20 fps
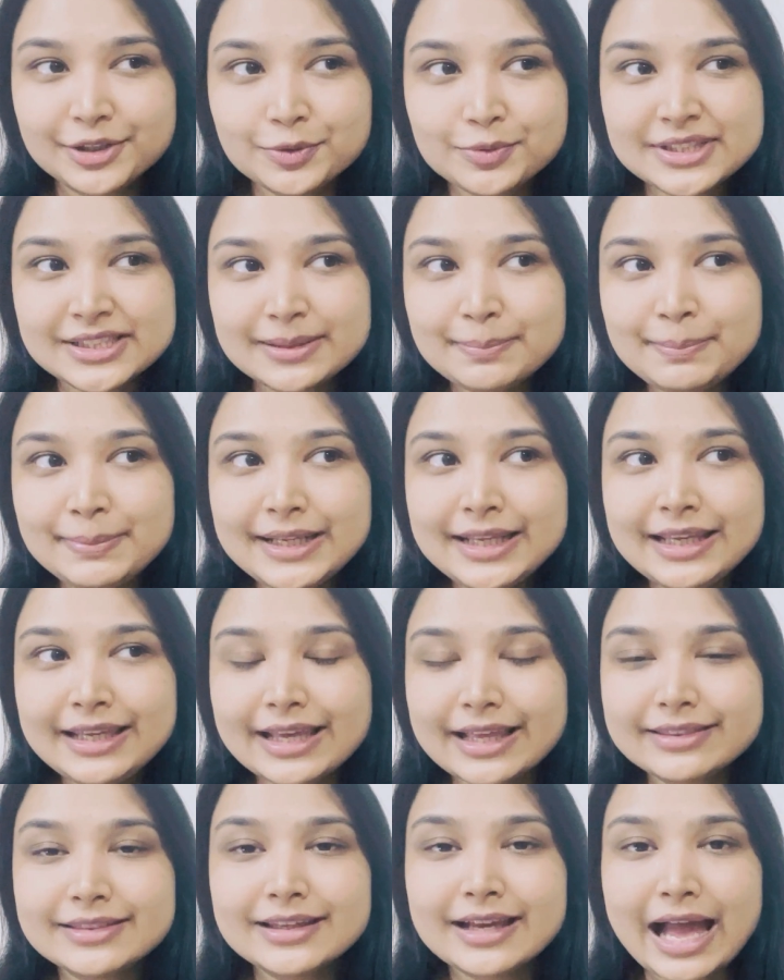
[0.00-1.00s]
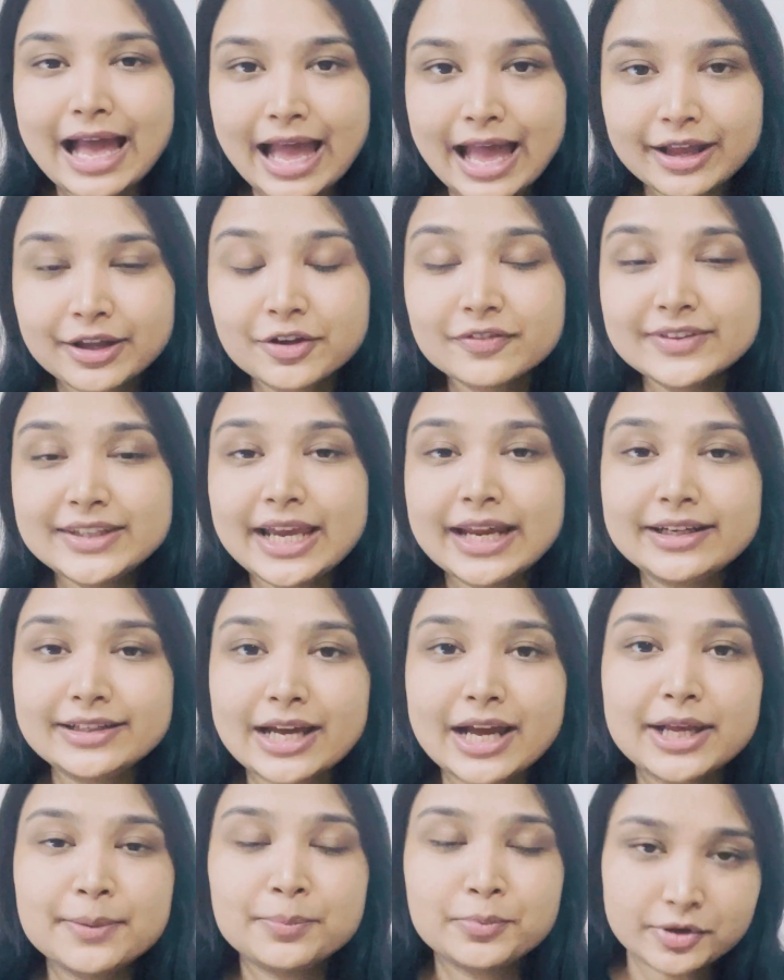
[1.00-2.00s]
to simply get the hang of the
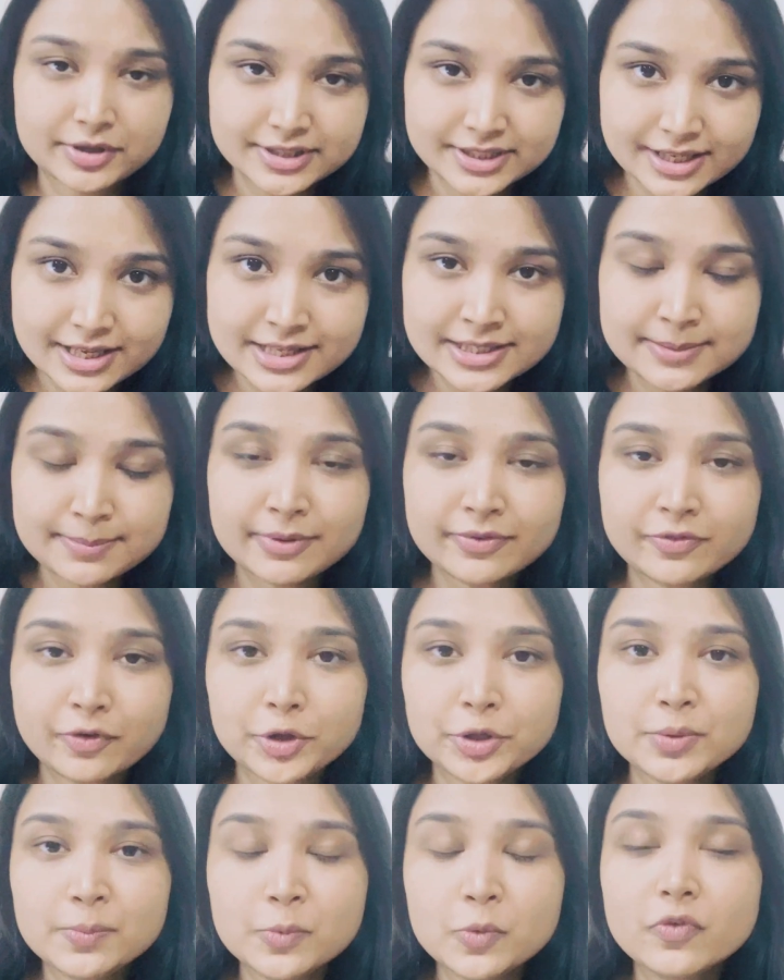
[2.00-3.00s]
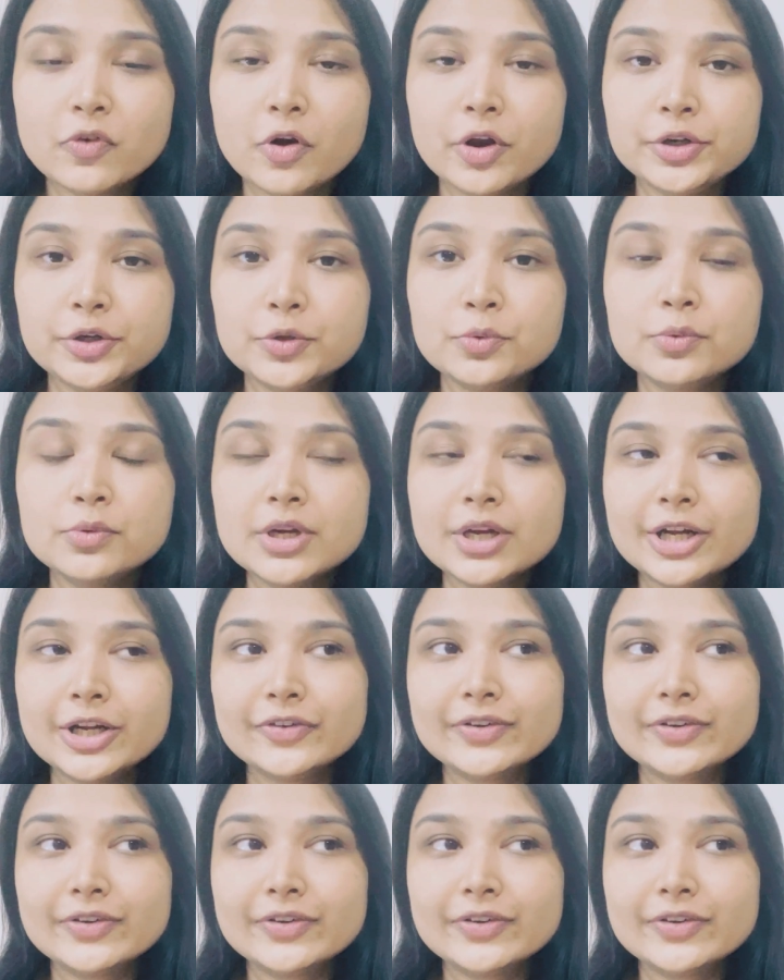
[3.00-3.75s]
entire process before you move on to